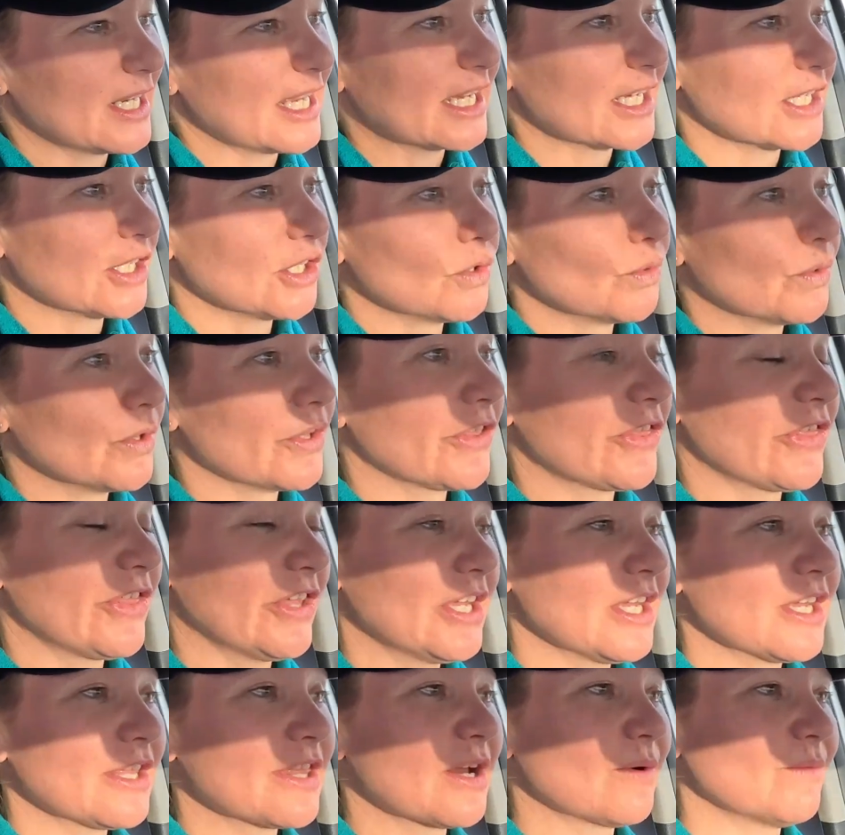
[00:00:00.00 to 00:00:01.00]
annual
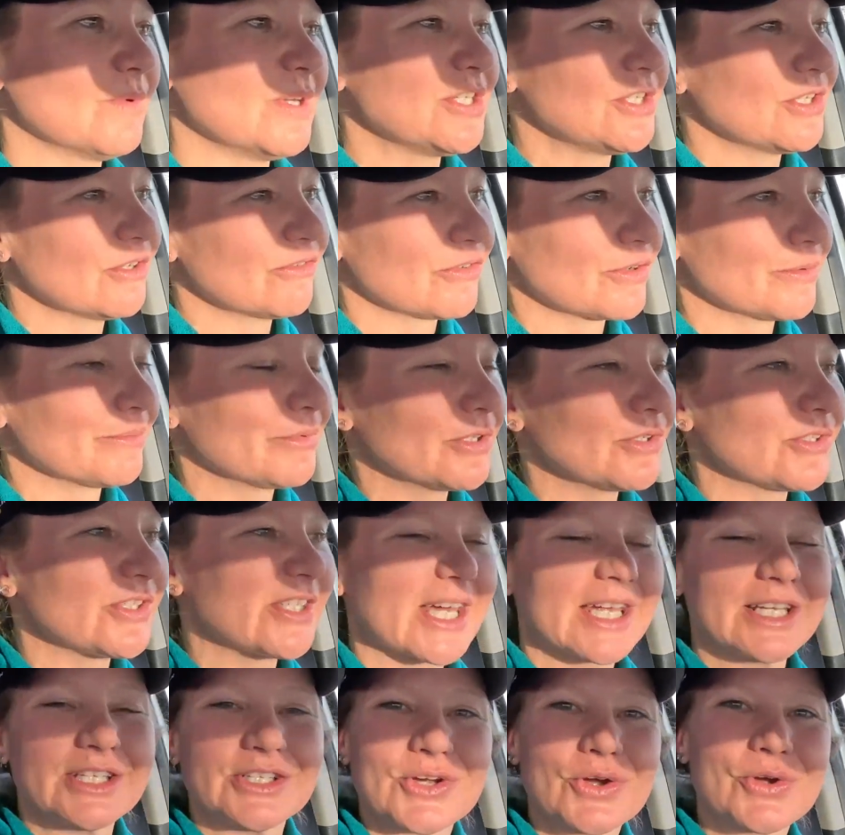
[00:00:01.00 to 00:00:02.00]
thing that we do for Blue
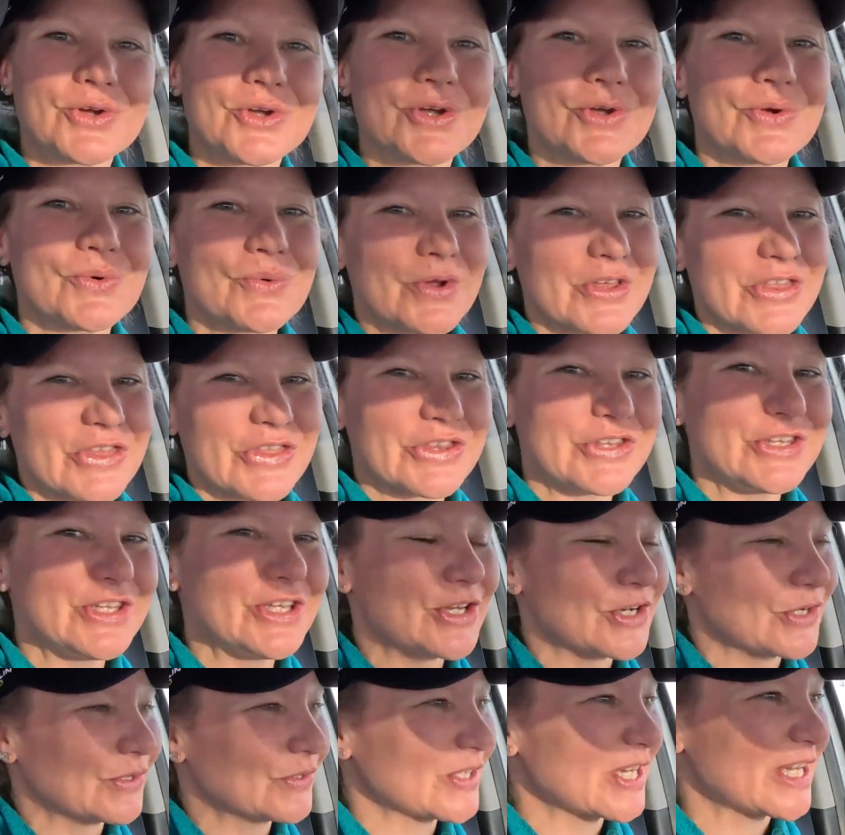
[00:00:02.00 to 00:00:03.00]
Side Yoga with,
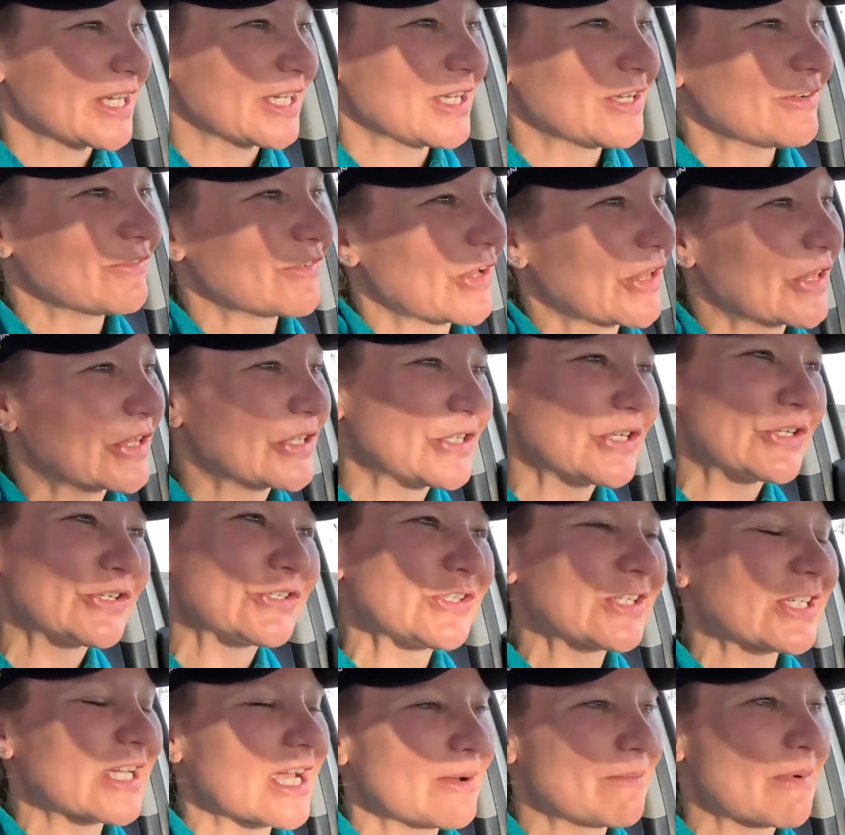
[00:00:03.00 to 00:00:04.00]
you know, taking
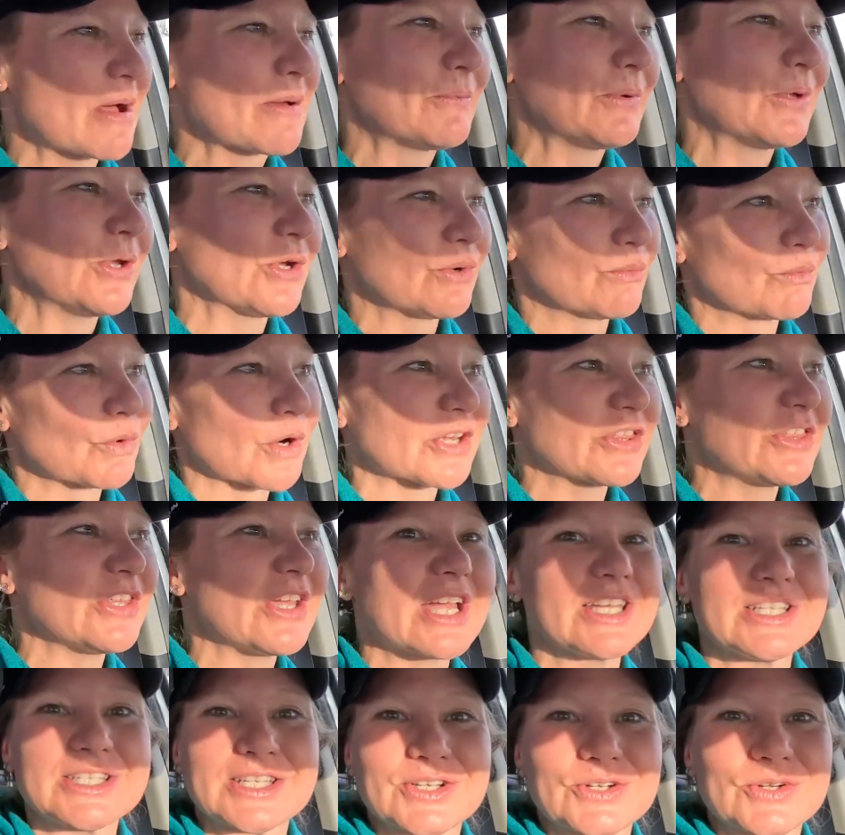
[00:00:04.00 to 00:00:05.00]
volunteers to come up here and work the
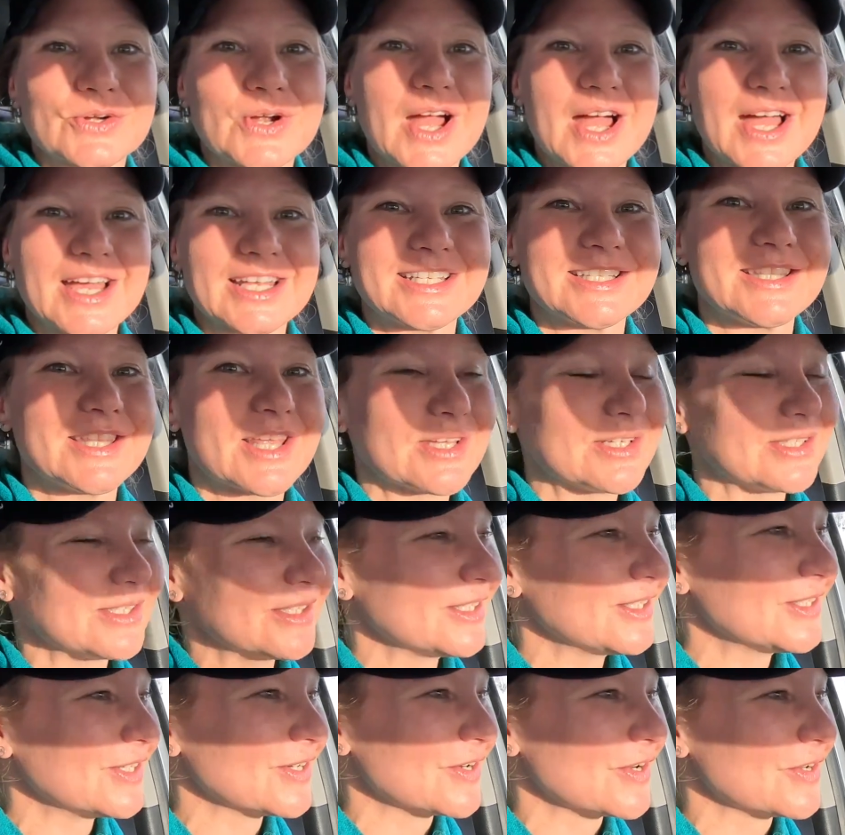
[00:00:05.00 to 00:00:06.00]
Iditarod and then,
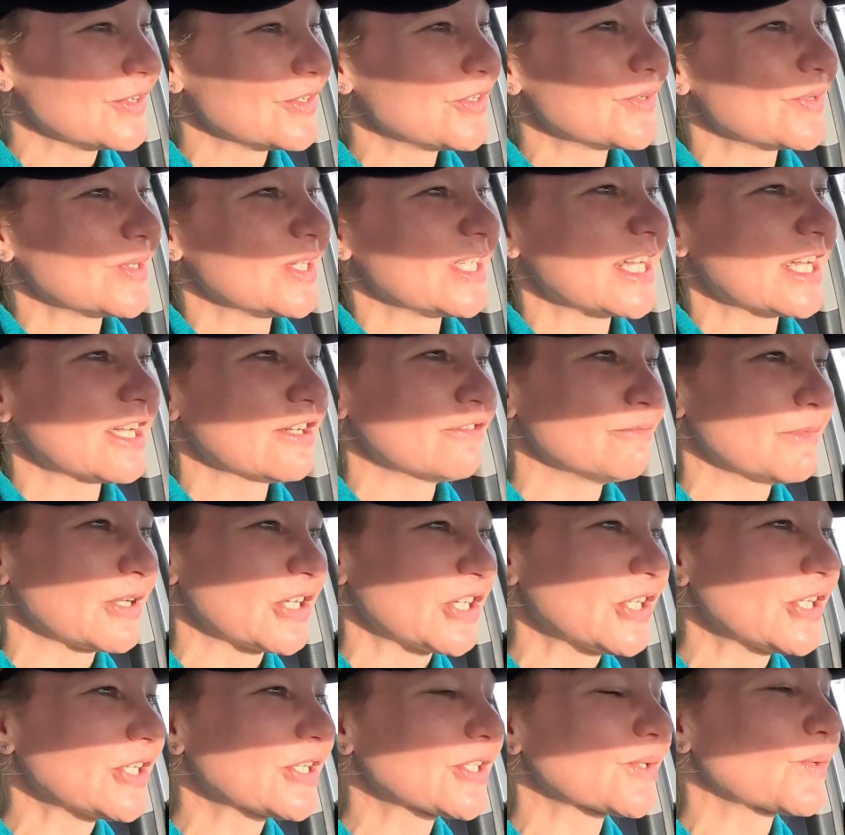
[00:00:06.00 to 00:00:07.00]
you know, do a day of
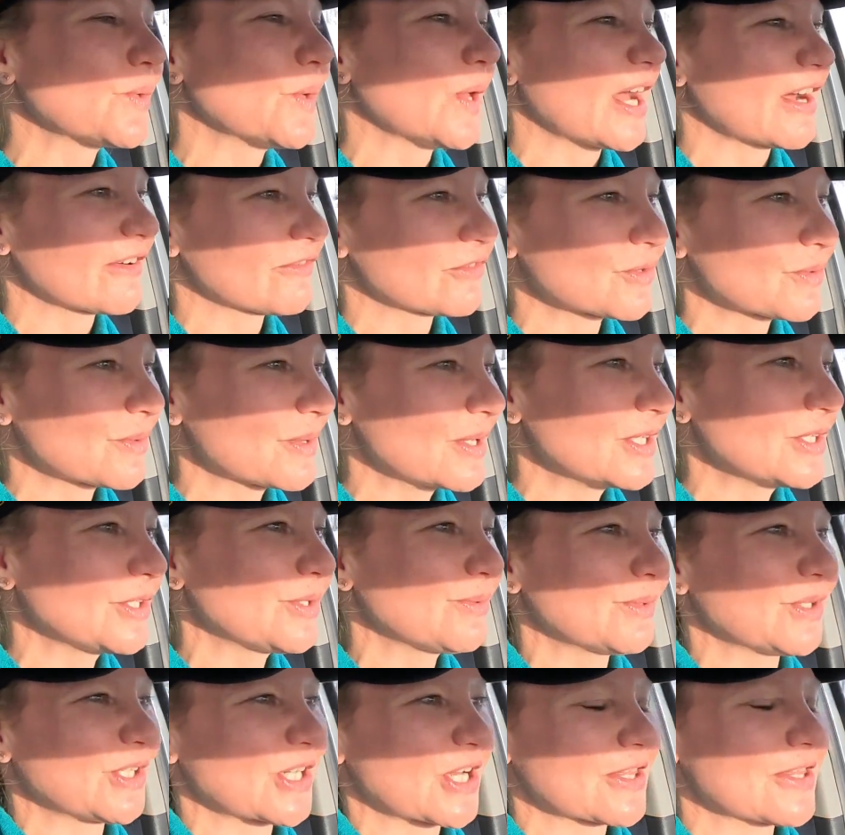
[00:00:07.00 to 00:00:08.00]
mushing school
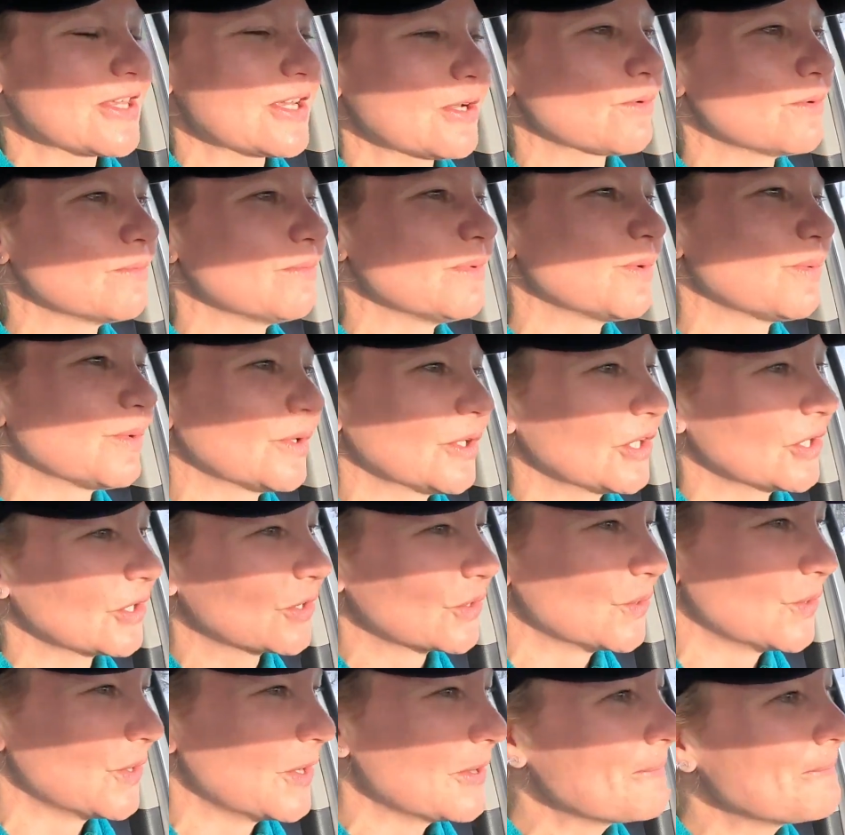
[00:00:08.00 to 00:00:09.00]
afterwards, which I think would be really
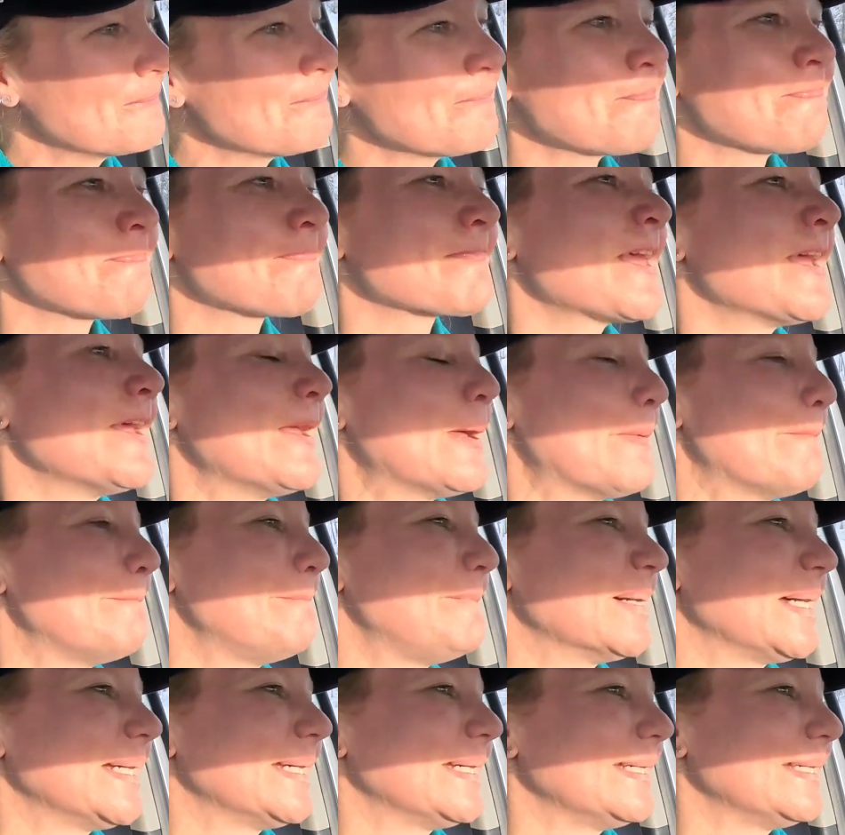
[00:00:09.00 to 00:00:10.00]
cool.
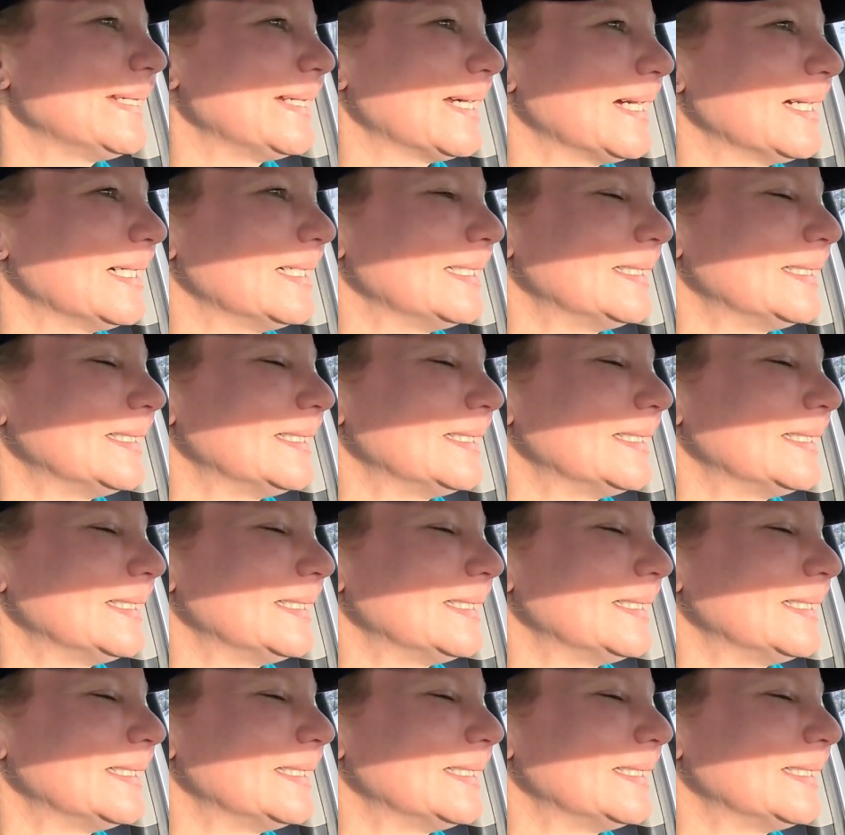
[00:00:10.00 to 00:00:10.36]
But